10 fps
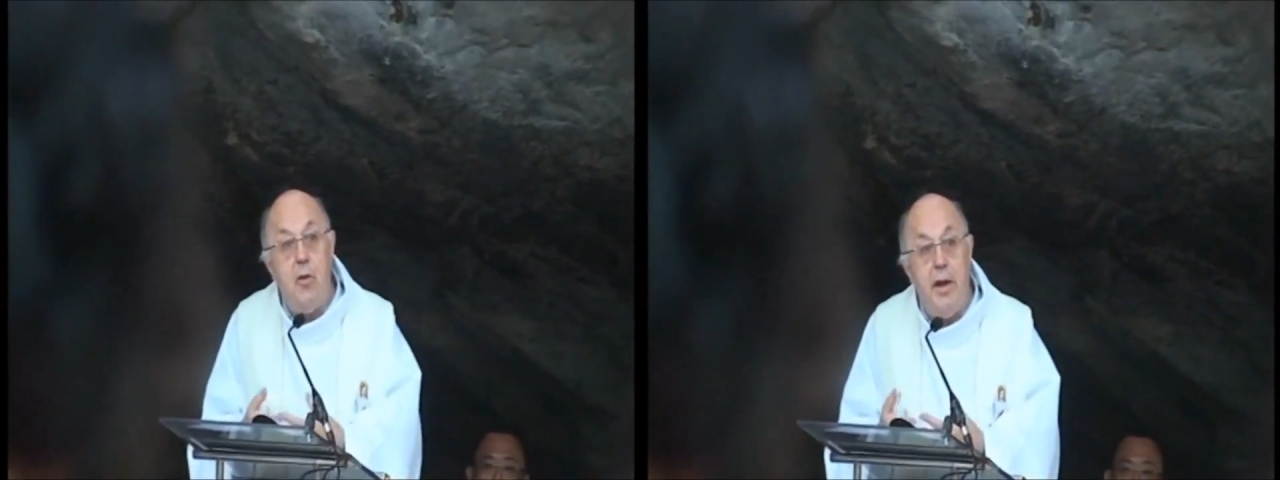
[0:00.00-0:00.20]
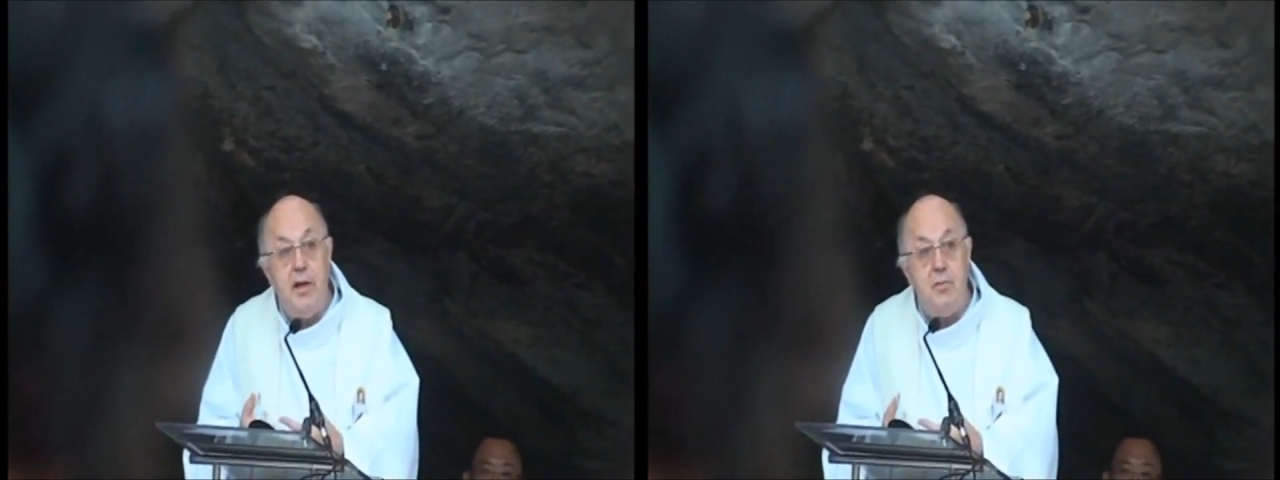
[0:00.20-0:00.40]

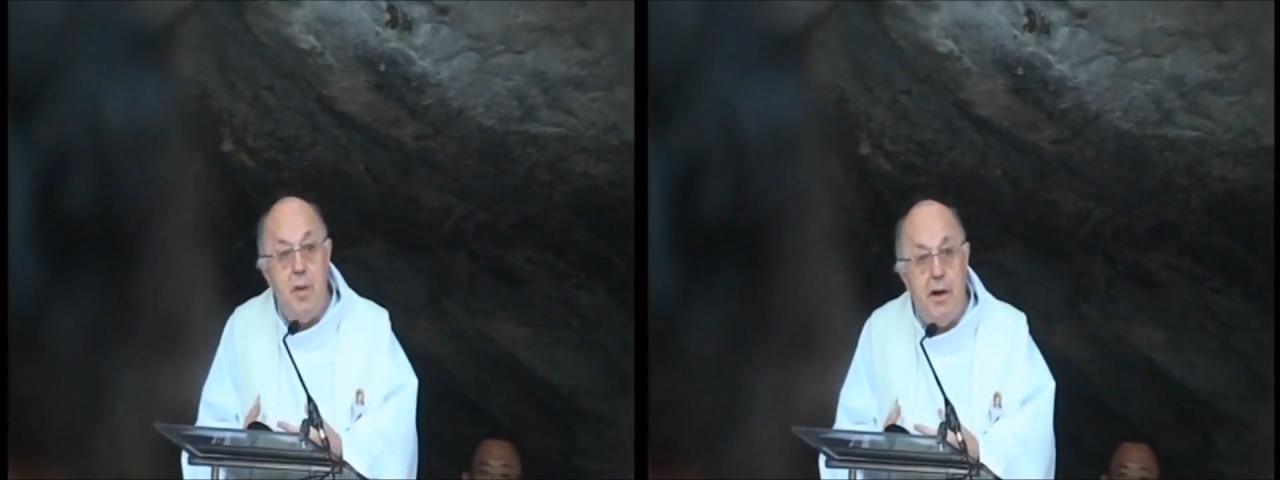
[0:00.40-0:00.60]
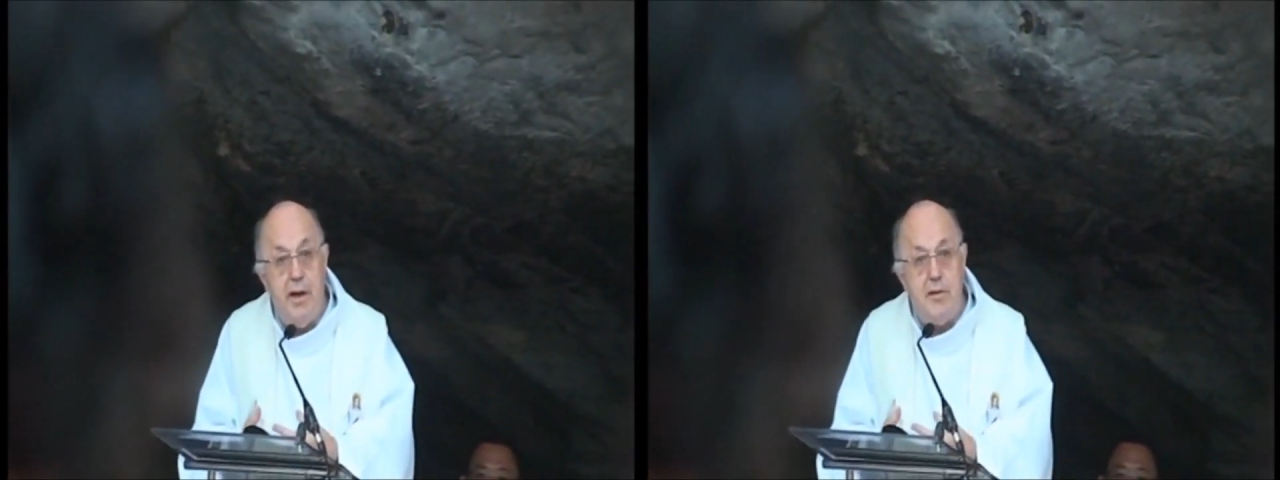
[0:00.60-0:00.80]
arranged
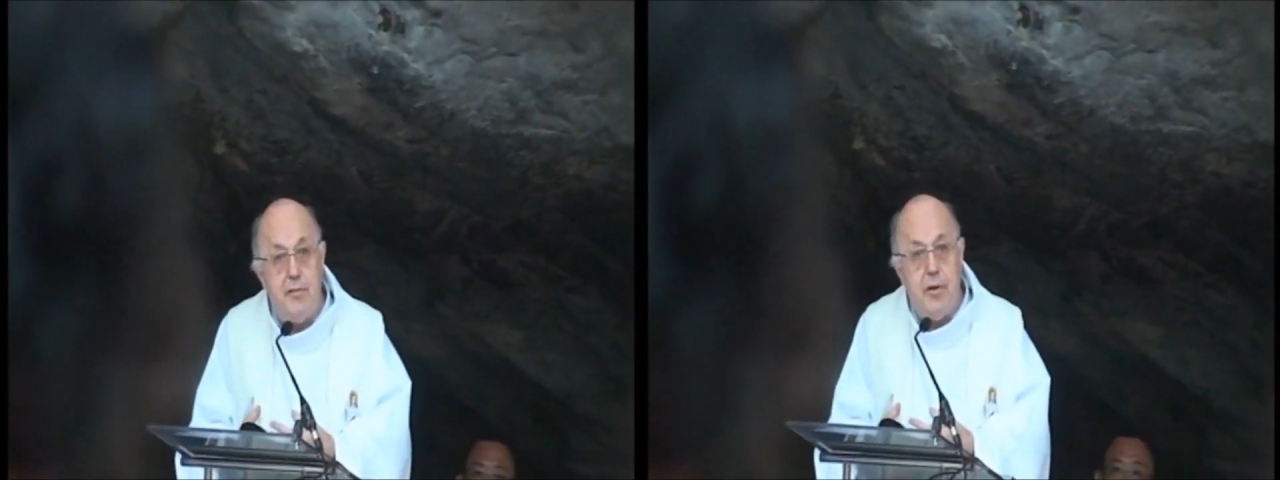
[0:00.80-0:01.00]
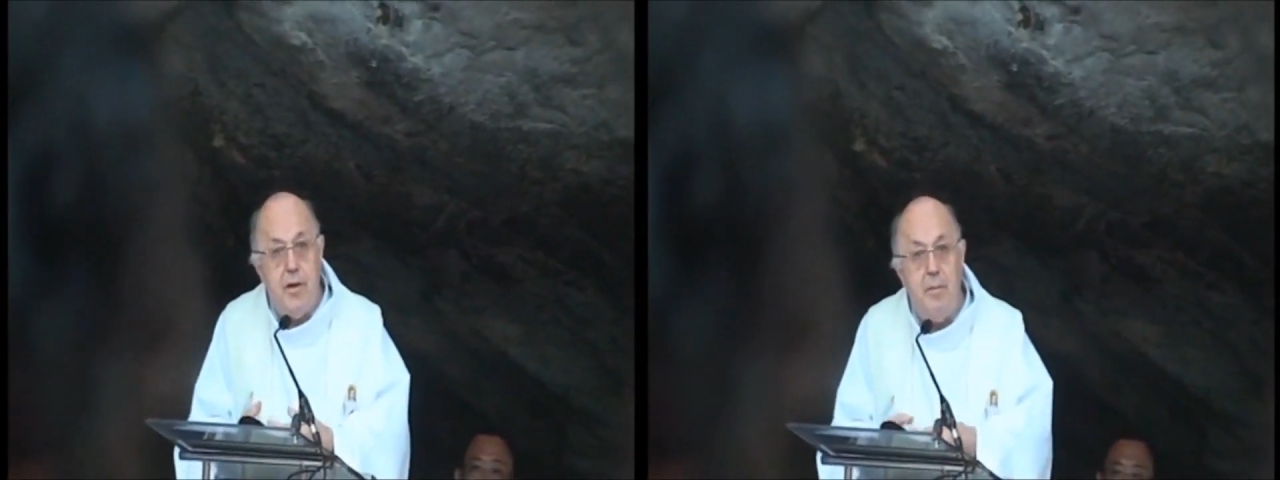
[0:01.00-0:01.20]
marriage
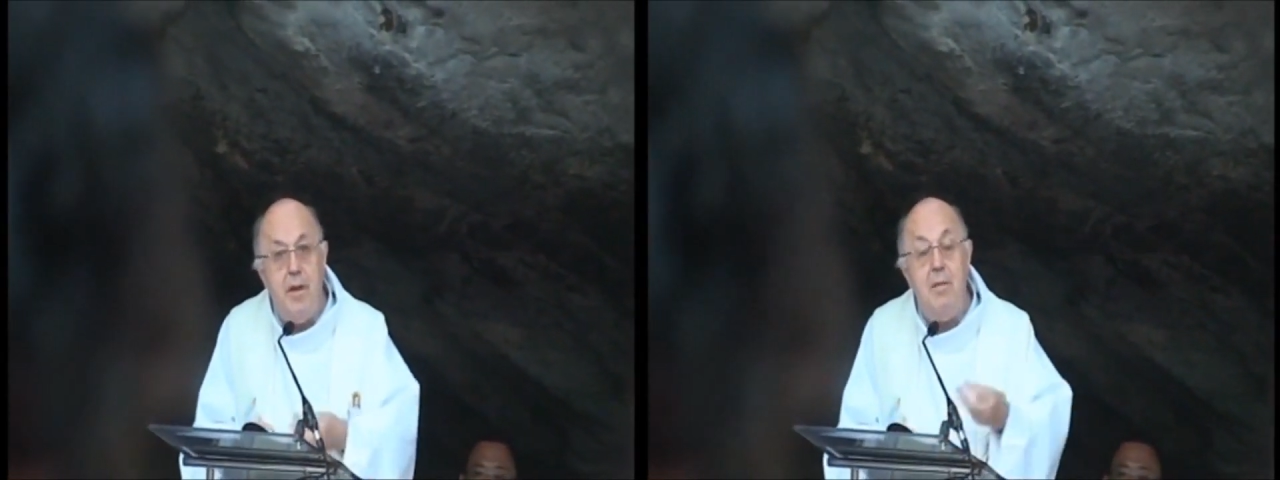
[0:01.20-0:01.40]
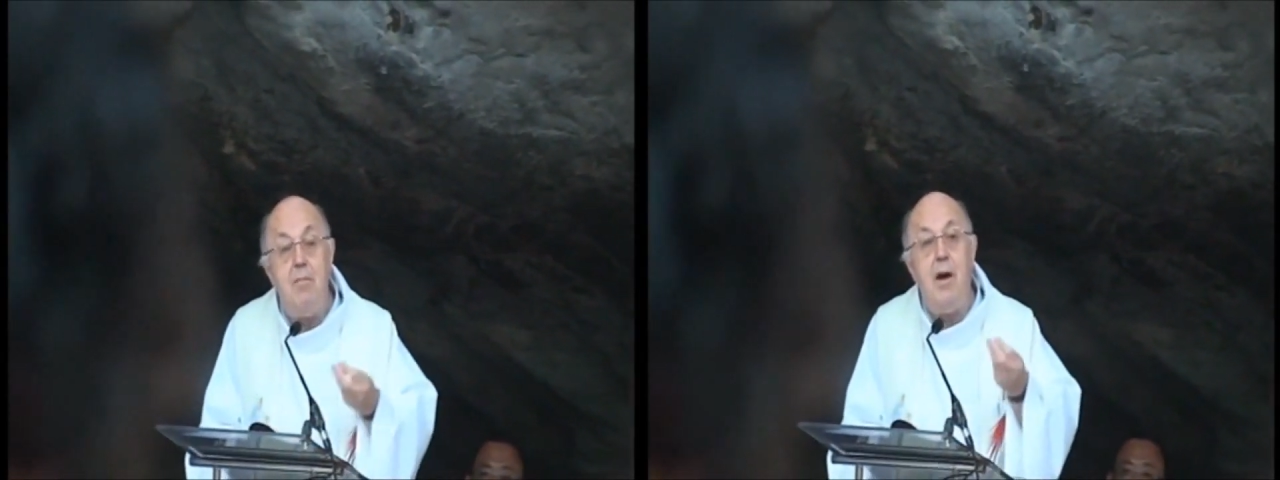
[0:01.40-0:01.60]
for him.
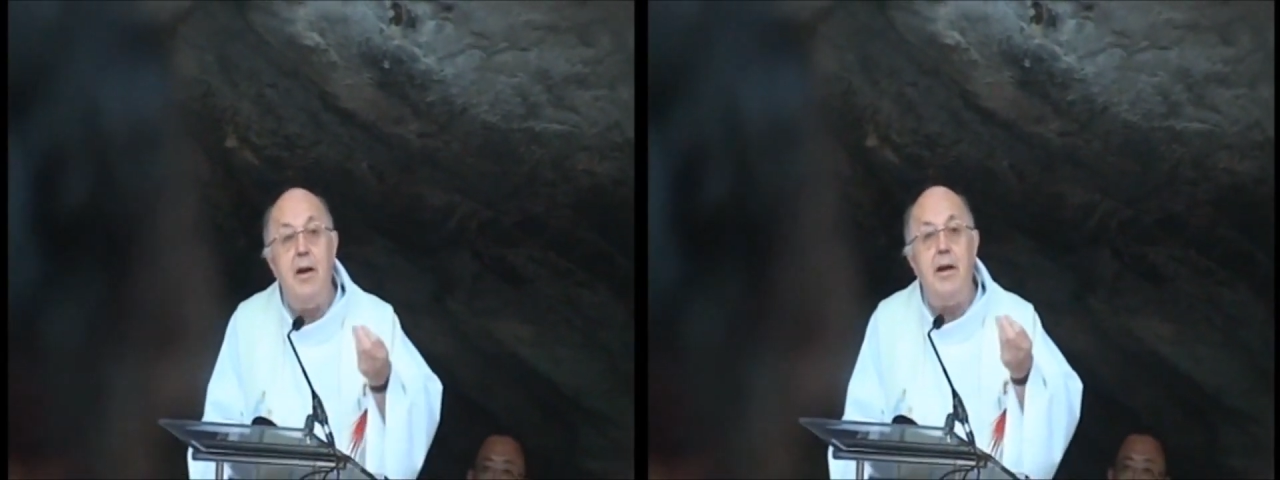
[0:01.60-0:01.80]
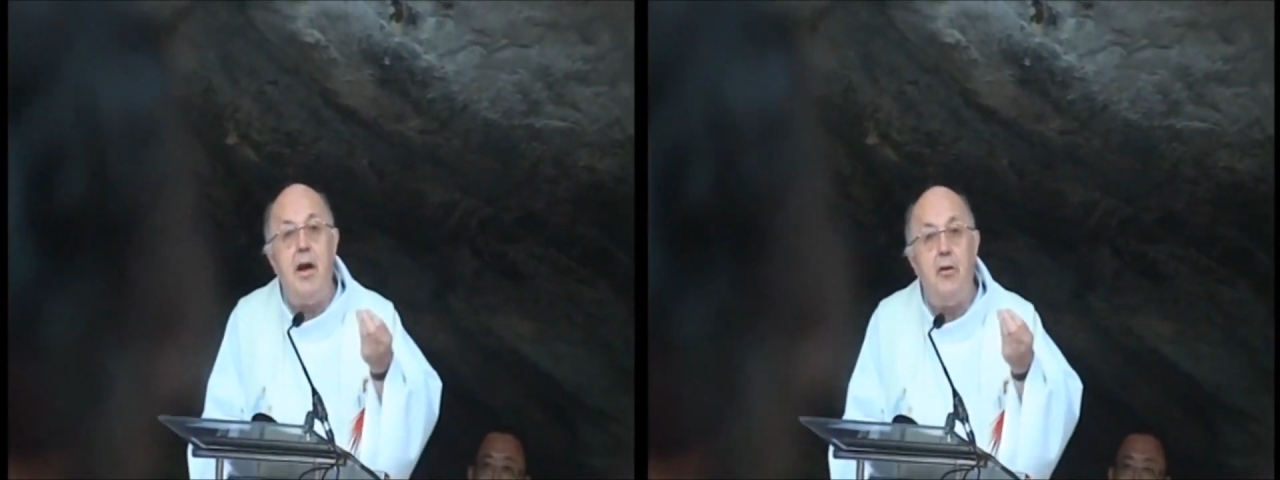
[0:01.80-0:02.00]
He
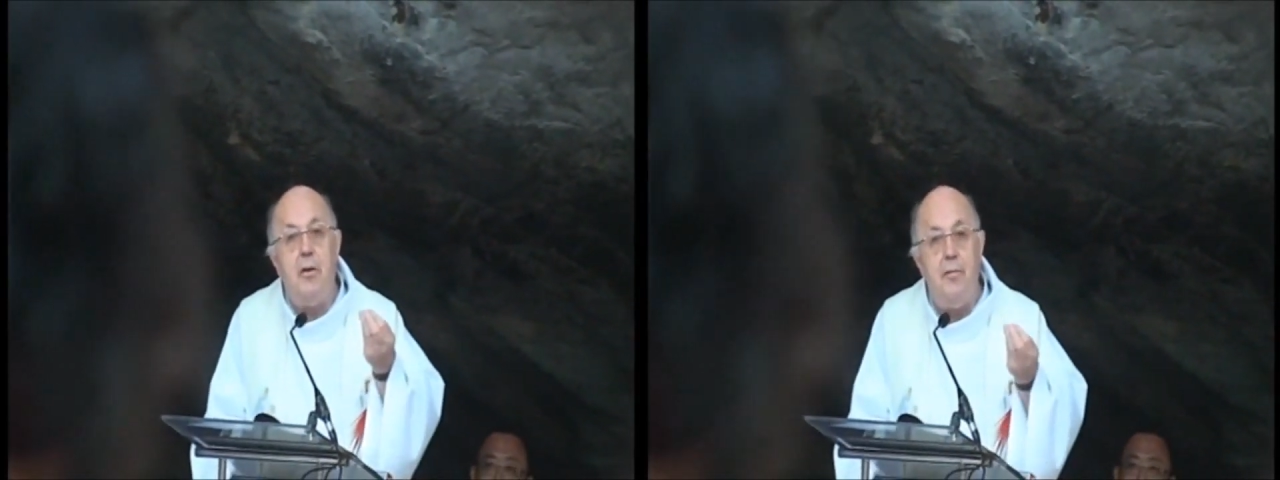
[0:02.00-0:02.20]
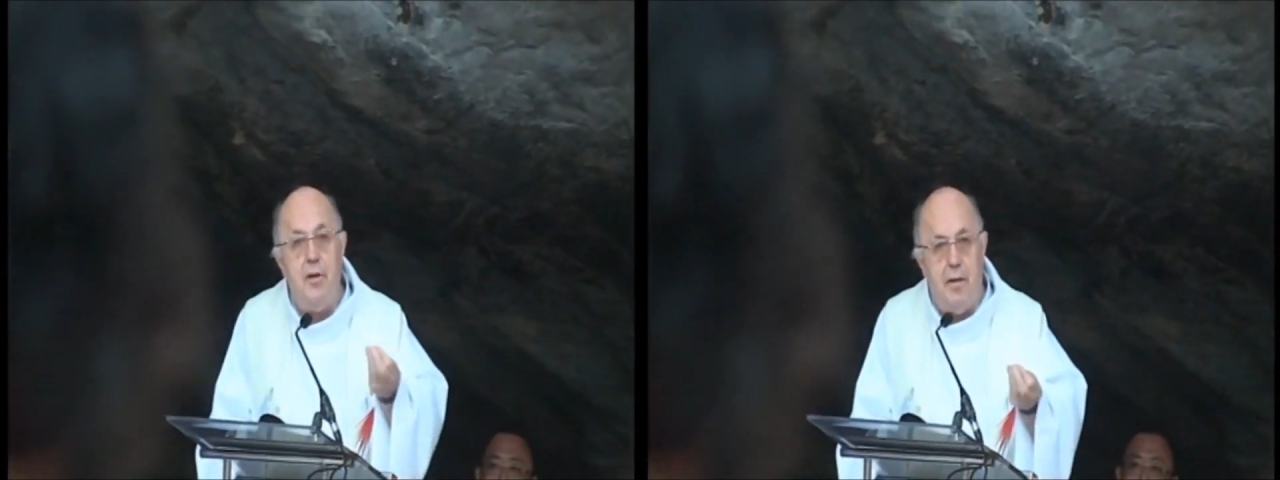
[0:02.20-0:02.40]
married
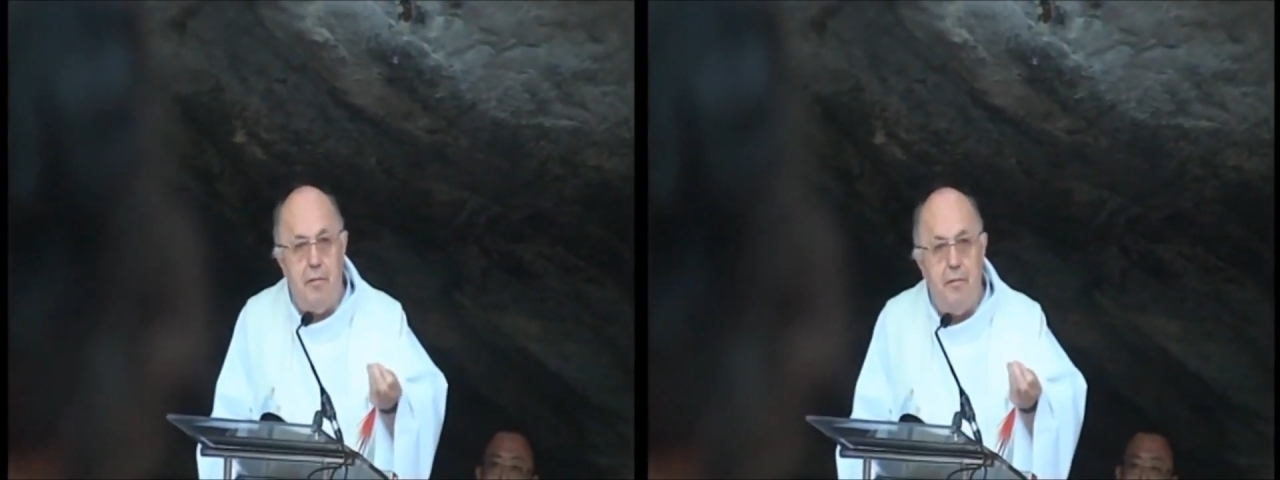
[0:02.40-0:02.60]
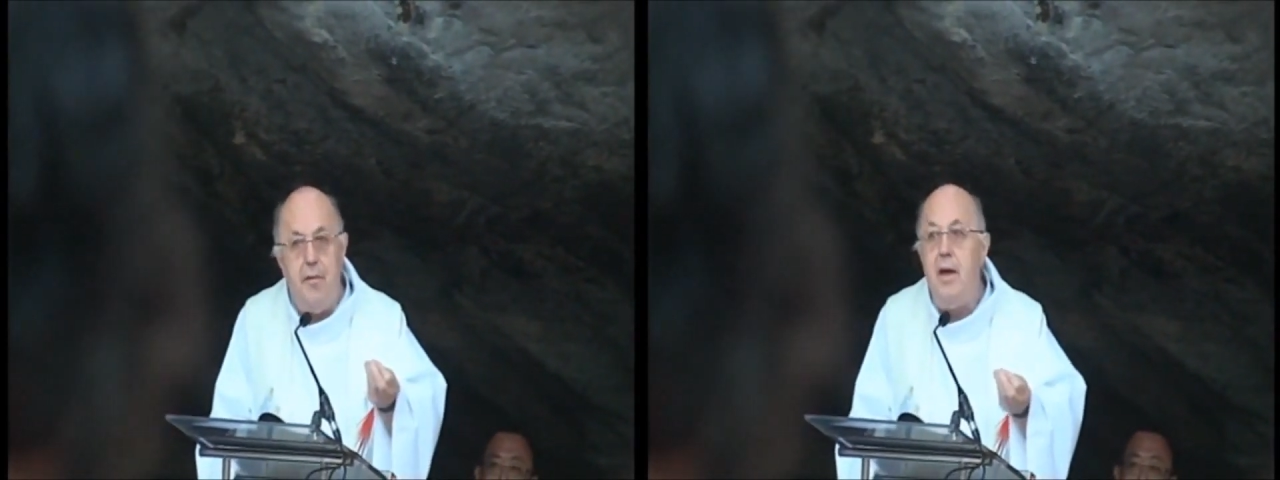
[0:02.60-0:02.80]
out of
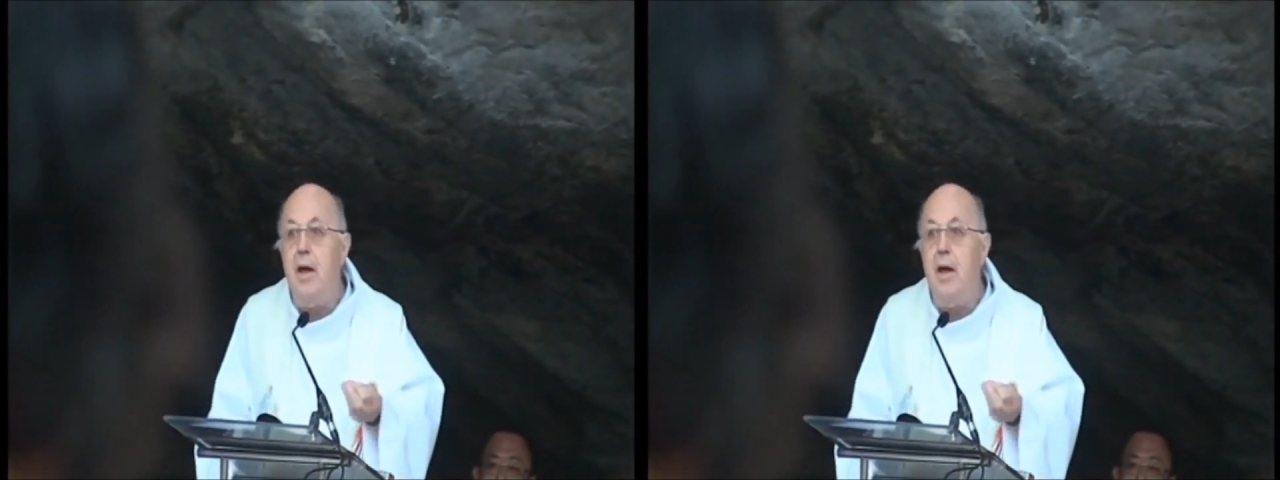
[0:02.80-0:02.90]
love.